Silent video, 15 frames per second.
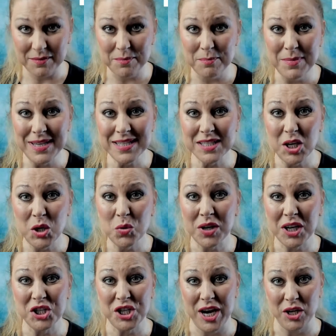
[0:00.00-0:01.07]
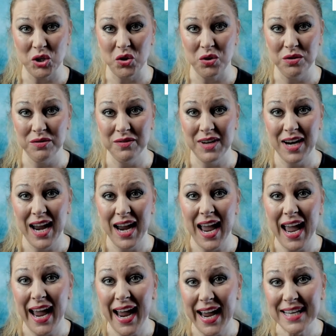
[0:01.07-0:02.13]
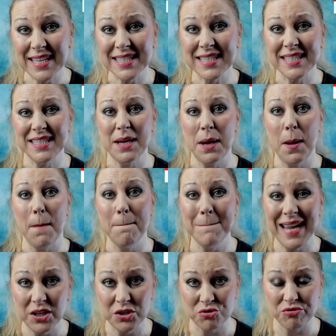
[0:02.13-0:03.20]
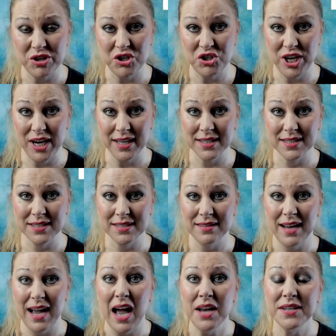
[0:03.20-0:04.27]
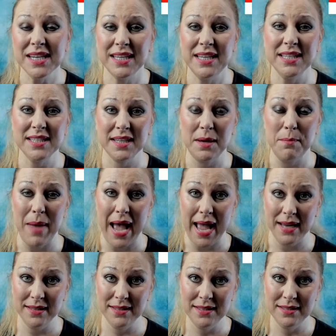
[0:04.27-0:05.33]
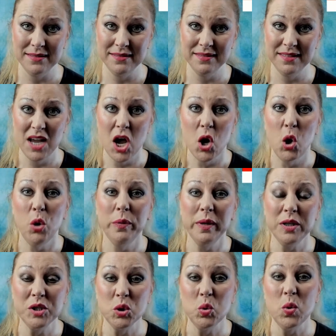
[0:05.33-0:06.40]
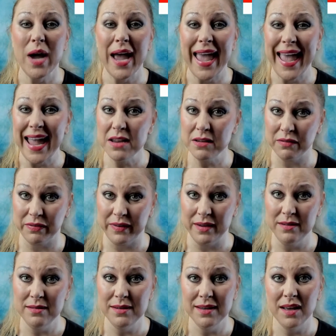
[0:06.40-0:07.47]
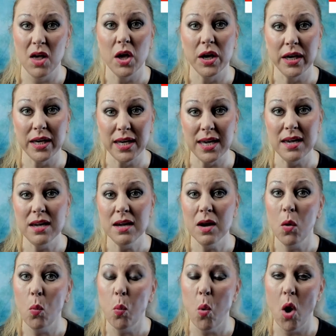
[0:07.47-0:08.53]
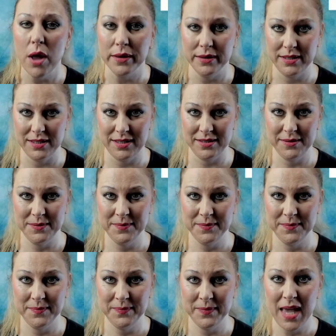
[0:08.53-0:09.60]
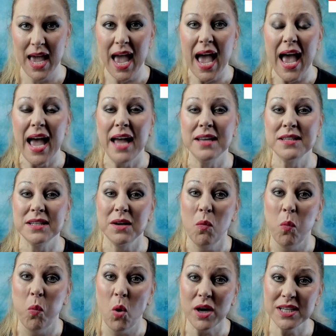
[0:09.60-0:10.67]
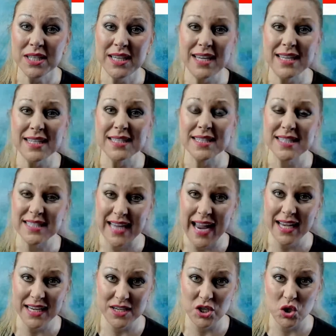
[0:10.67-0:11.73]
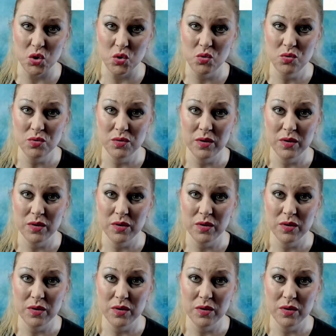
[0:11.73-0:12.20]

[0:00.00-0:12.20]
Mr. Lukashenko has military jets under his command who will do anything he wants. And what he is telling you